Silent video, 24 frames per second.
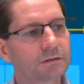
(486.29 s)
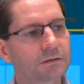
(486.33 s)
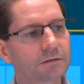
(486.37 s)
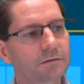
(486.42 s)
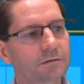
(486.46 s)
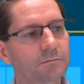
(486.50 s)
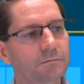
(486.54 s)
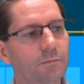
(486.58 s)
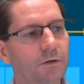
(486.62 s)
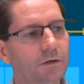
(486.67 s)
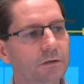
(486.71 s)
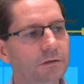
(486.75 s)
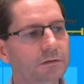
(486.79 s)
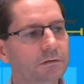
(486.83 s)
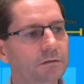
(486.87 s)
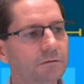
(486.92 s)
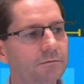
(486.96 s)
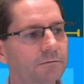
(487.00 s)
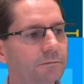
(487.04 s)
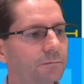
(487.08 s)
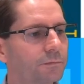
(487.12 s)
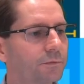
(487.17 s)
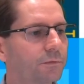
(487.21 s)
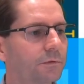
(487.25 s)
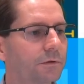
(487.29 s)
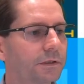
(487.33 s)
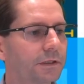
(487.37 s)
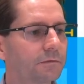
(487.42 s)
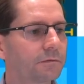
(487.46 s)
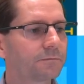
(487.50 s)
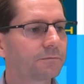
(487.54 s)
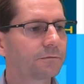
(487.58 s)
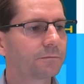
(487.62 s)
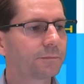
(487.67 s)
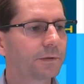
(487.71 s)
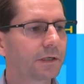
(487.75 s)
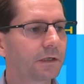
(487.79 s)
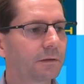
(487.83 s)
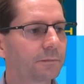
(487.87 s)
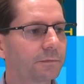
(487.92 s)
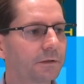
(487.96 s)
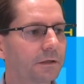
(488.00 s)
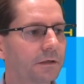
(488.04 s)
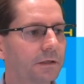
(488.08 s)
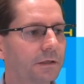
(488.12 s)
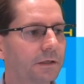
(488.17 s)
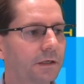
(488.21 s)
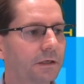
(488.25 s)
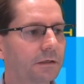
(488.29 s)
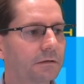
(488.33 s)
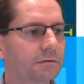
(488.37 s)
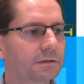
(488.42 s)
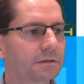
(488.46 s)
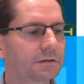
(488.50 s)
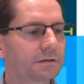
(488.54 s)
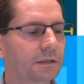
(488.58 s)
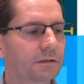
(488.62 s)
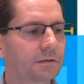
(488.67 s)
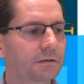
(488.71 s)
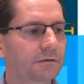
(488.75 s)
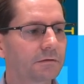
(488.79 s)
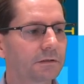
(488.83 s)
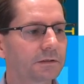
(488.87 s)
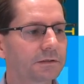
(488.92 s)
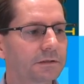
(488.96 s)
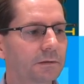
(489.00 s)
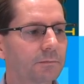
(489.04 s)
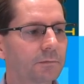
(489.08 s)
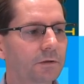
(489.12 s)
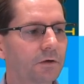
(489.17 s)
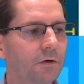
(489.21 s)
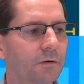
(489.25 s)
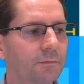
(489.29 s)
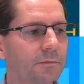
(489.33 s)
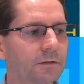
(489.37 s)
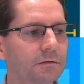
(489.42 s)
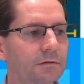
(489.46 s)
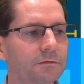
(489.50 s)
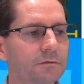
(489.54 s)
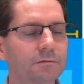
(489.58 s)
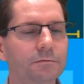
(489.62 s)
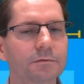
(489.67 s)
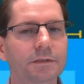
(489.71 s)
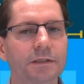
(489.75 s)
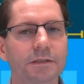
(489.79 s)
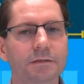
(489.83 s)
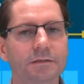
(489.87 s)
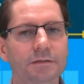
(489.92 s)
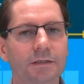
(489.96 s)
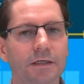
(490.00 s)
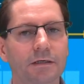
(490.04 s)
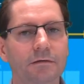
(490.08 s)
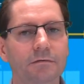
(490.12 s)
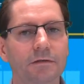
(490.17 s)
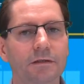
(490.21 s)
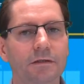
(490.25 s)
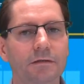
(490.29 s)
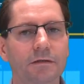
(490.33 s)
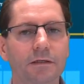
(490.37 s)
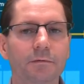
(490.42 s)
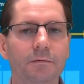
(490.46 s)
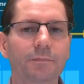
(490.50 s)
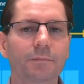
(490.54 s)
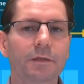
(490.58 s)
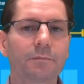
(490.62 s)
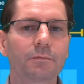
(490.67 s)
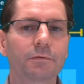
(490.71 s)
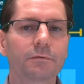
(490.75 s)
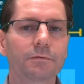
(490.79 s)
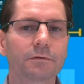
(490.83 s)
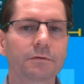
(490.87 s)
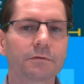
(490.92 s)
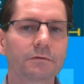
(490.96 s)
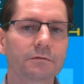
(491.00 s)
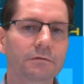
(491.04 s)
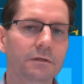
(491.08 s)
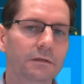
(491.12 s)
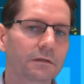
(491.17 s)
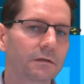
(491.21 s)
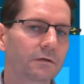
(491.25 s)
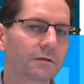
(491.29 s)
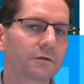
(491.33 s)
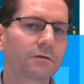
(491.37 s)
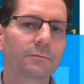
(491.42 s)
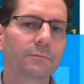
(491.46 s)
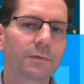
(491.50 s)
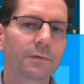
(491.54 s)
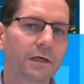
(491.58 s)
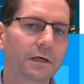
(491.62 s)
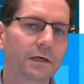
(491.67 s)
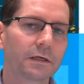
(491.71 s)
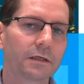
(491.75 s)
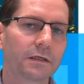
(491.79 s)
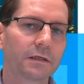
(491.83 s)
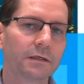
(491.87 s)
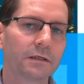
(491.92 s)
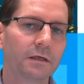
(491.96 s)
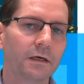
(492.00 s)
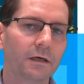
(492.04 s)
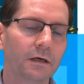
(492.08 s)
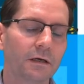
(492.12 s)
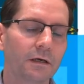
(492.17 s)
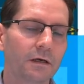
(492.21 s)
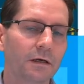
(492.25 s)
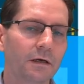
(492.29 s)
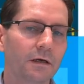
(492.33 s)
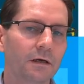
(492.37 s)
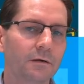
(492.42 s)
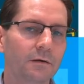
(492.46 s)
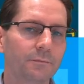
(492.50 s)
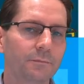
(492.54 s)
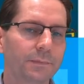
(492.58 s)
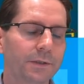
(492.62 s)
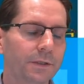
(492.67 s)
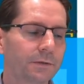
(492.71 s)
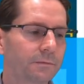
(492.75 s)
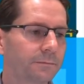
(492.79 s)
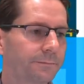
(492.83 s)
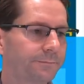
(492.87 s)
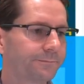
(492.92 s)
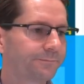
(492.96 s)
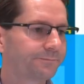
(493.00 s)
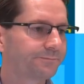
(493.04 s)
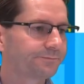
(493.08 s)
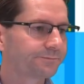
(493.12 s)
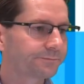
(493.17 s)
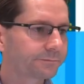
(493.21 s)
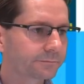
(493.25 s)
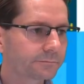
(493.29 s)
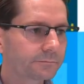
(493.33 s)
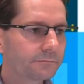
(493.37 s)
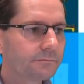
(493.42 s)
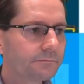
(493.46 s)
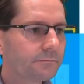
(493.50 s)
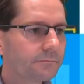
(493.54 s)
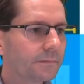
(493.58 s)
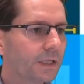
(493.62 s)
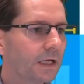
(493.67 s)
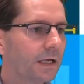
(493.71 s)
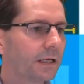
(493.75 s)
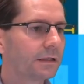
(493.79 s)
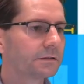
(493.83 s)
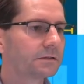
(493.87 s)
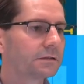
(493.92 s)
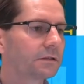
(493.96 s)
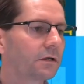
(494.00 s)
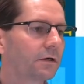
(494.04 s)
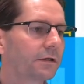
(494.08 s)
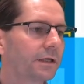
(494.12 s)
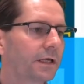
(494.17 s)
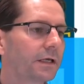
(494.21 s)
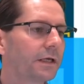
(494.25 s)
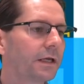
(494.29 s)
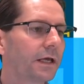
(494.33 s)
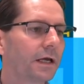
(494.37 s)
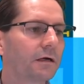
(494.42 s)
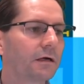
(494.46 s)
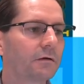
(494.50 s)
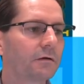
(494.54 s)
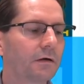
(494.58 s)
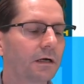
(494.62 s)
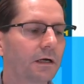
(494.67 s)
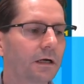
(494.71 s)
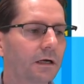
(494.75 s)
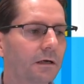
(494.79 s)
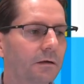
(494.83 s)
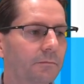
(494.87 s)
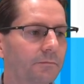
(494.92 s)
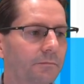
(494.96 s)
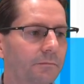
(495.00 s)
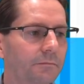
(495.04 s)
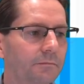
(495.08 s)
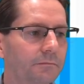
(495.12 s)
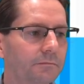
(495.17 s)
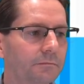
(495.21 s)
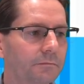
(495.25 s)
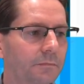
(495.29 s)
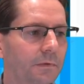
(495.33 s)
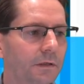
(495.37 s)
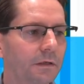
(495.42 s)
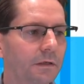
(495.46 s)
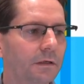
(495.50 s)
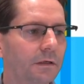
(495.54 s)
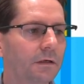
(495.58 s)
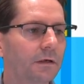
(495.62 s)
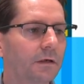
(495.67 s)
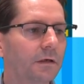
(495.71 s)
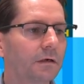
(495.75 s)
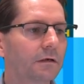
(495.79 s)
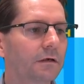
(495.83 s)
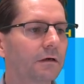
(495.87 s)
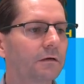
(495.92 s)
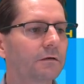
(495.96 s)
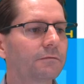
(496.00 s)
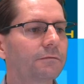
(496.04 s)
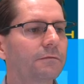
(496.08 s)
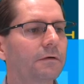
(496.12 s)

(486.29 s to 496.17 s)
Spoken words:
Microsoft have brought in for Power BI now is that there are some common toolkits out there that people use that are third party built, and so they're now kind of